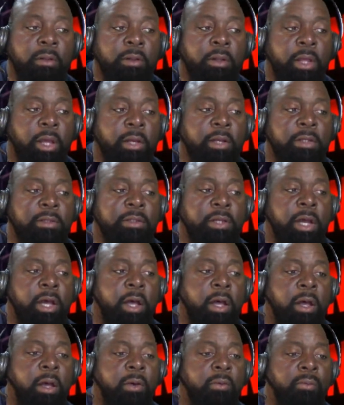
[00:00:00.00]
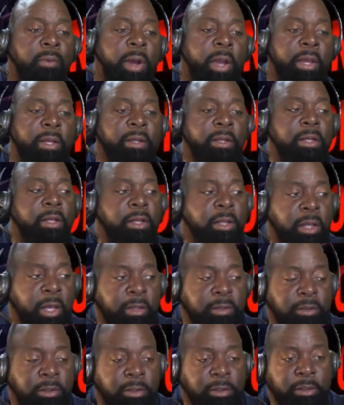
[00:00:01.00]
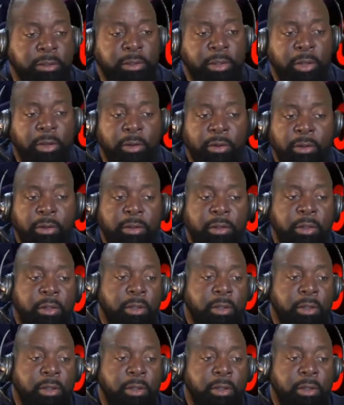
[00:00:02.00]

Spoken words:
That is all right. That's good to hear.